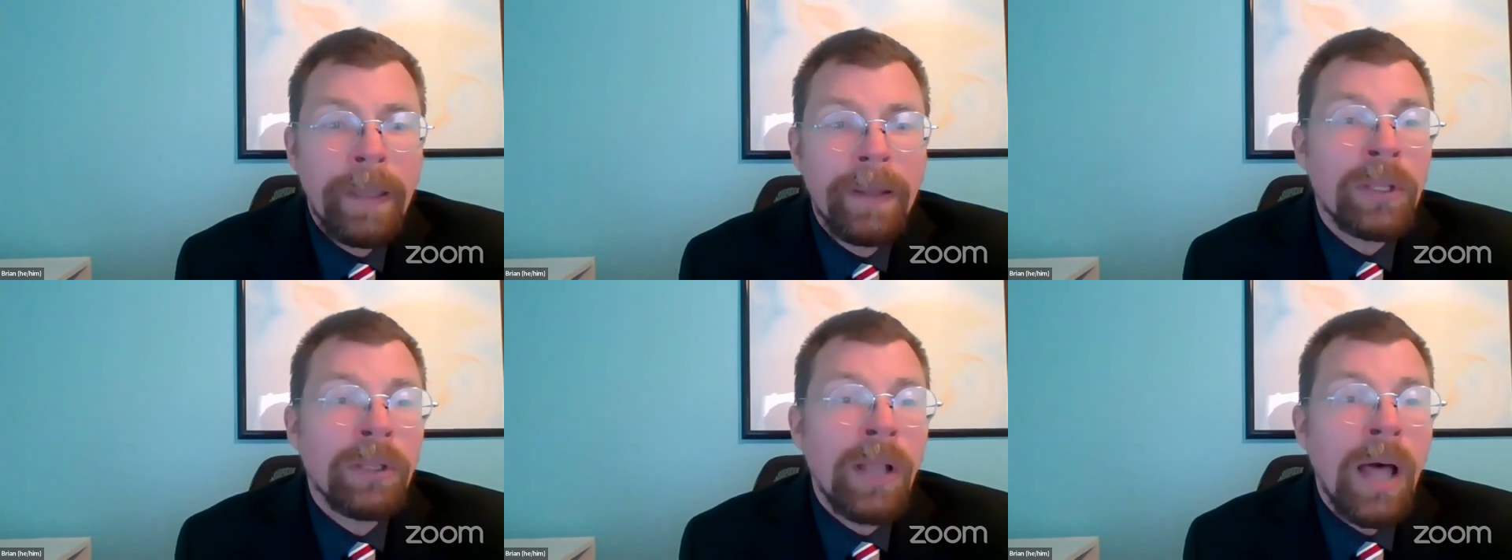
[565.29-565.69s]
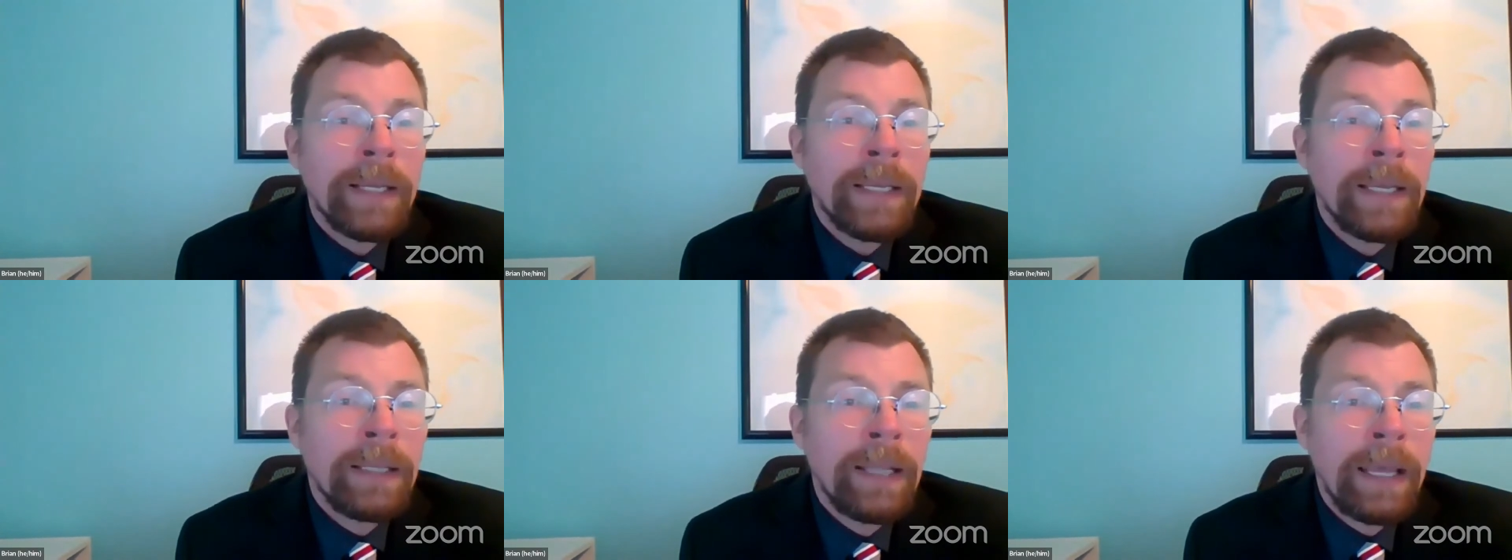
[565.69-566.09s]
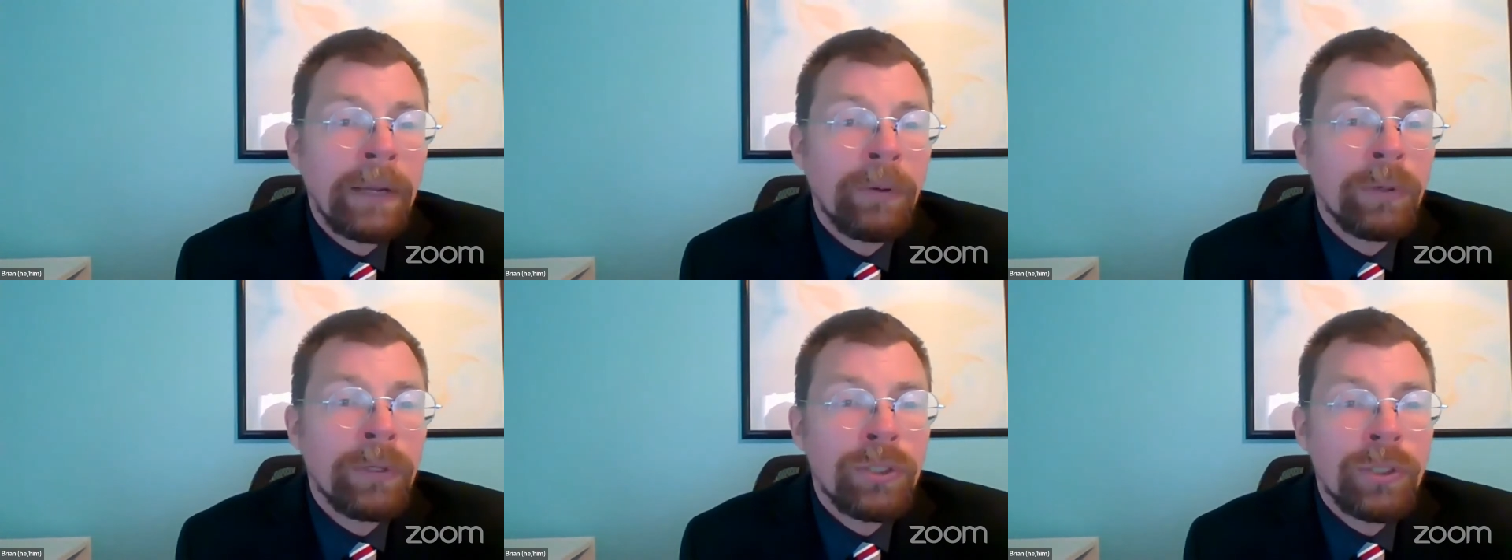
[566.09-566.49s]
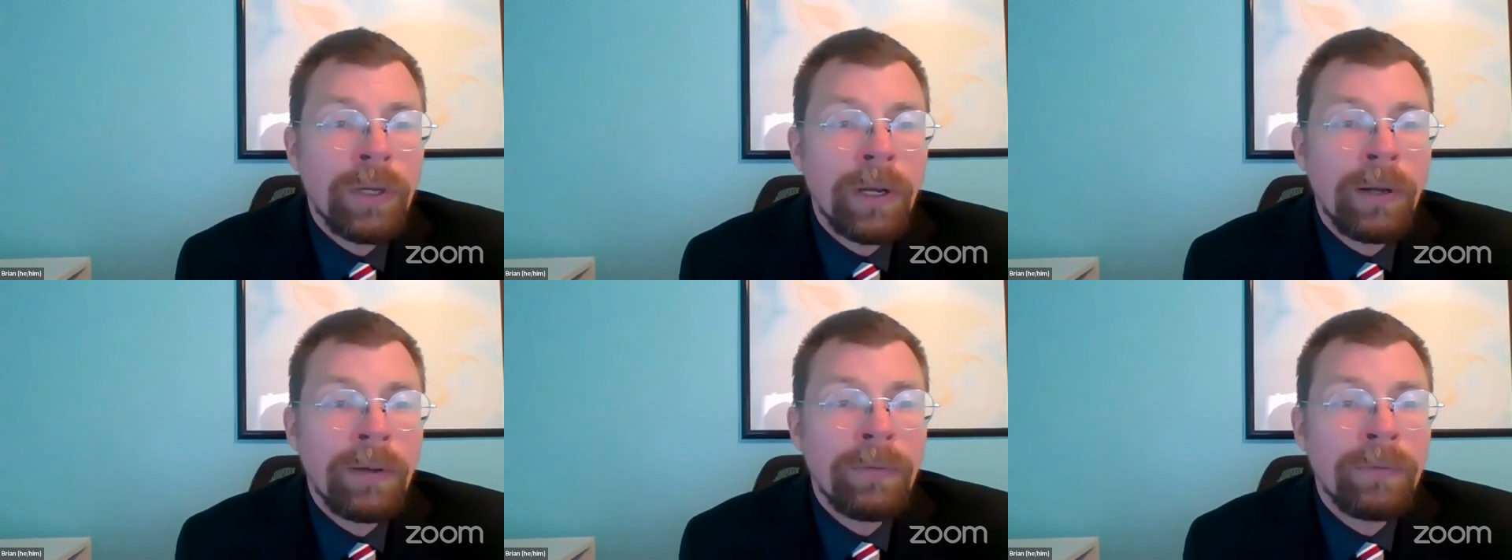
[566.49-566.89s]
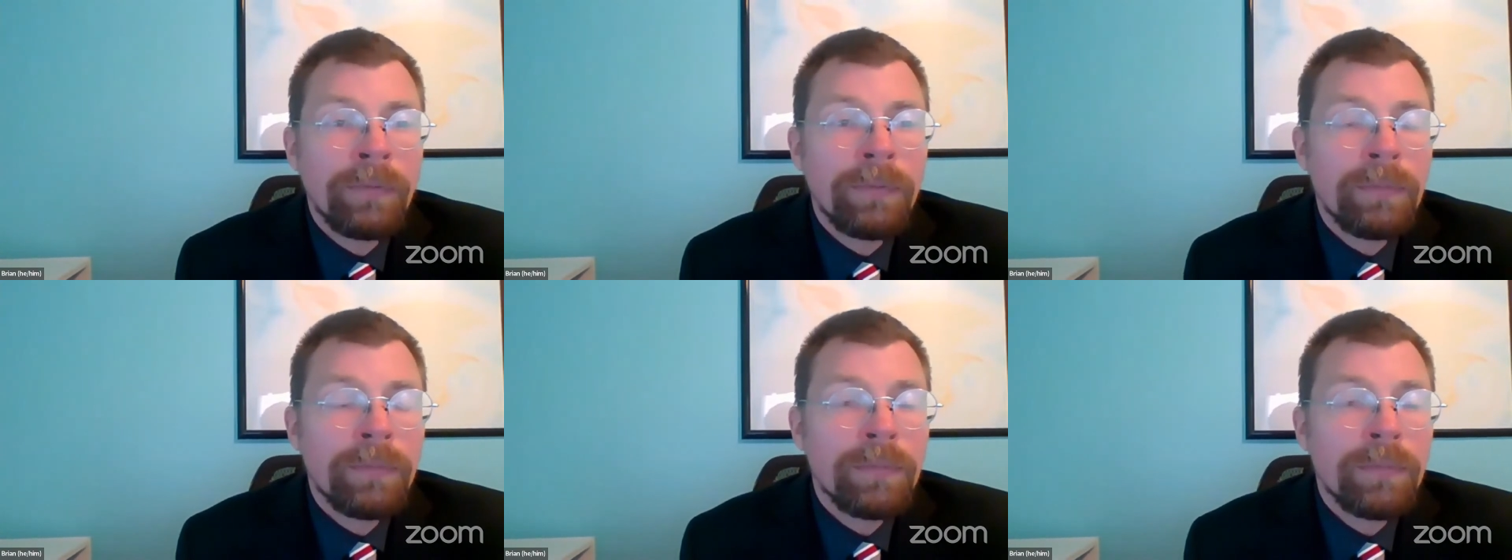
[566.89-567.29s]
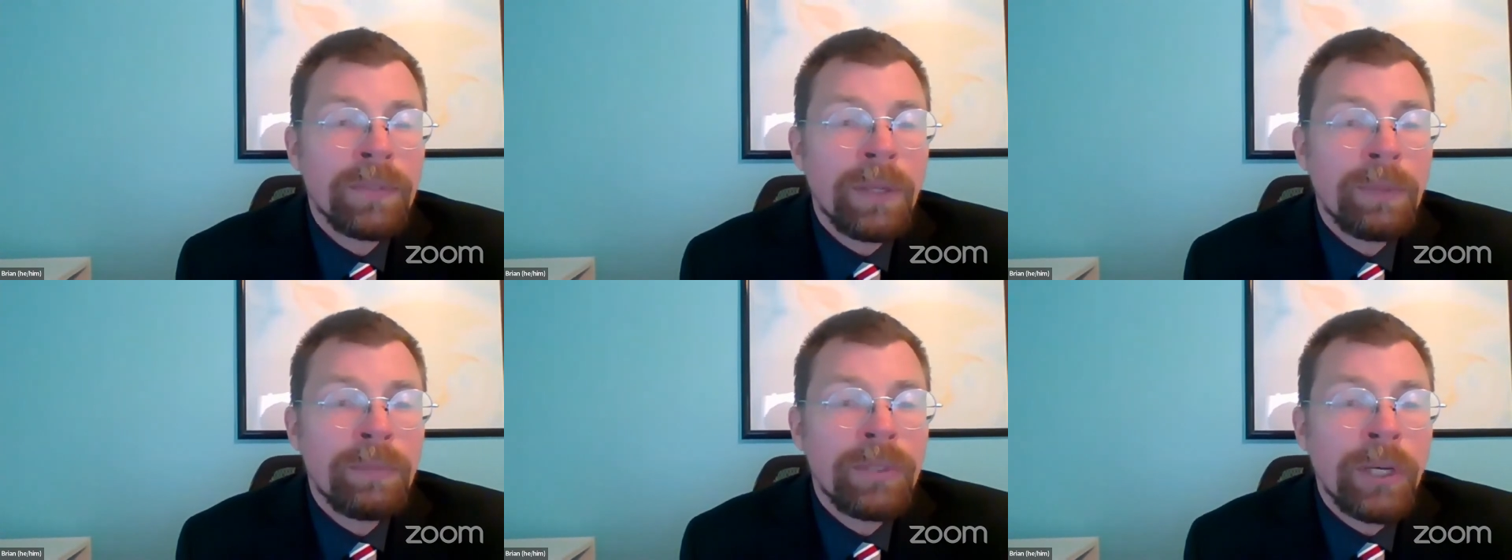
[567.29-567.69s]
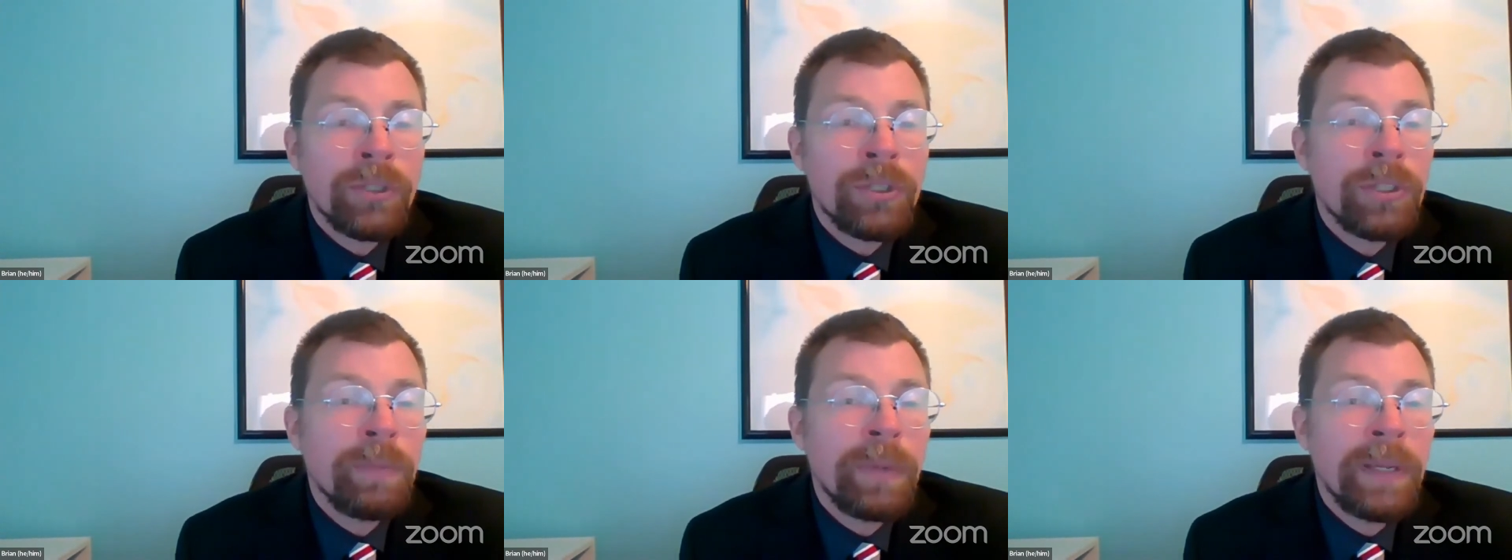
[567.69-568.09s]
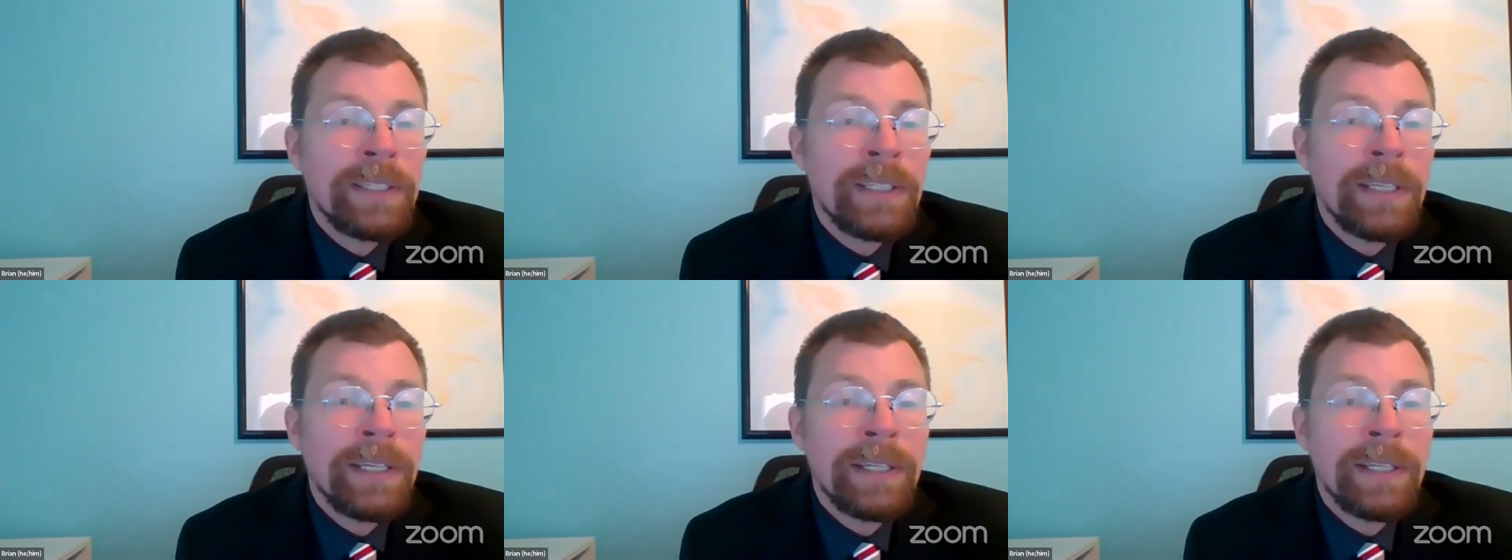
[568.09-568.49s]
The locking language of subsections B and C,